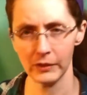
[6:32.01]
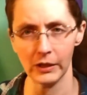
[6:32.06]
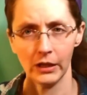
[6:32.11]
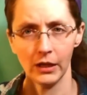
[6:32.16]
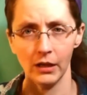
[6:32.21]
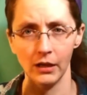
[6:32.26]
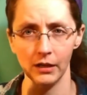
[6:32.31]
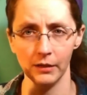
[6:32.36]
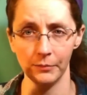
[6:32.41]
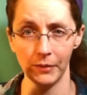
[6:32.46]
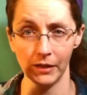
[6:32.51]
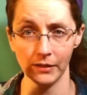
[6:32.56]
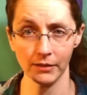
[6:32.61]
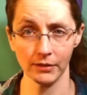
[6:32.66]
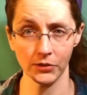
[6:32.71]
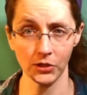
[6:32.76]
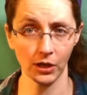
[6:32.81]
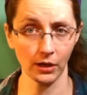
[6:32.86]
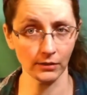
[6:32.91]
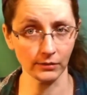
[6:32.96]
A box of
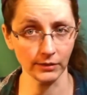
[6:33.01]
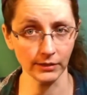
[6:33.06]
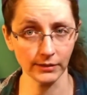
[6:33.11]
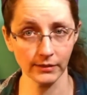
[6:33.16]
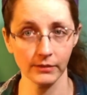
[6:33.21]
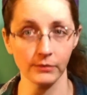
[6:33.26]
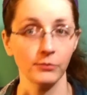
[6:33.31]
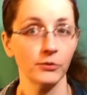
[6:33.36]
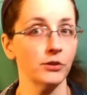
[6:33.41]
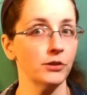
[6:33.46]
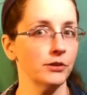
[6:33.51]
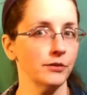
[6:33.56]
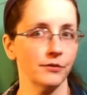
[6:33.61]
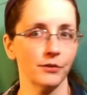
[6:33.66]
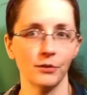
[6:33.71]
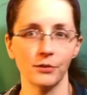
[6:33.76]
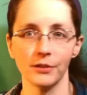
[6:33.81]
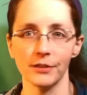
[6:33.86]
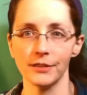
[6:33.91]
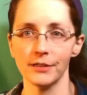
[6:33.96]
chocolates, which, of
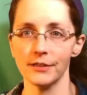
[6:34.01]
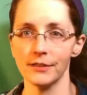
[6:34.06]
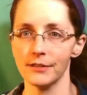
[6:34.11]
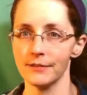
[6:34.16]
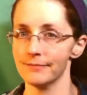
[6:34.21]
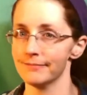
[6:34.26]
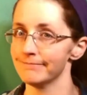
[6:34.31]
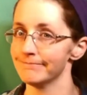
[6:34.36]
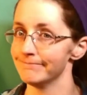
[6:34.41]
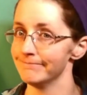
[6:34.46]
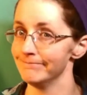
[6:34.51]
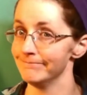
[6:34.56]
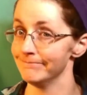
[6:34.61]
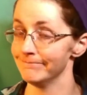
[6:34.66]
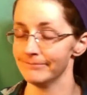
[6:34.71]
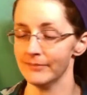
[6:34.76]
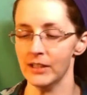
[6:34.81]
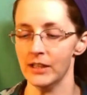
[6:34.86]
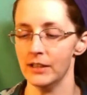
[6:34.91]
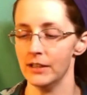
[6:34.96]
course,
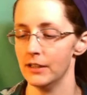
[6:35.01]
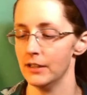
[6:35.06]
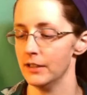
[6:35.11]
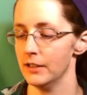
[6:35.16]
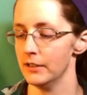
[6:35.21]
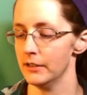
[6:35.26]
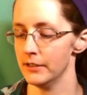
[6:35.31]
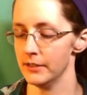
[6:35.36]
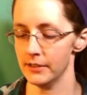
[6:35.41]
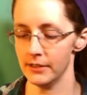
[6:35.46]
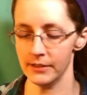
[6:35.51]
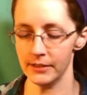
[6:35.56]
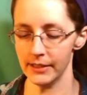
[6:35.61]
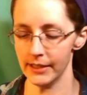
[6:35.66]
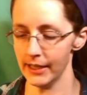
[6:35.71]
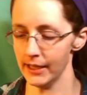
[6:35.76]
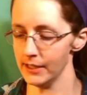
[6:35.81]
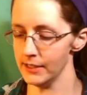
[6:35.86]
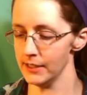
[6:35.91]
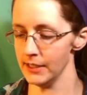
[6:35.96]
this is a
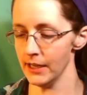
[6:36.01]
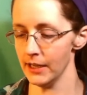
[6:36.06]
candy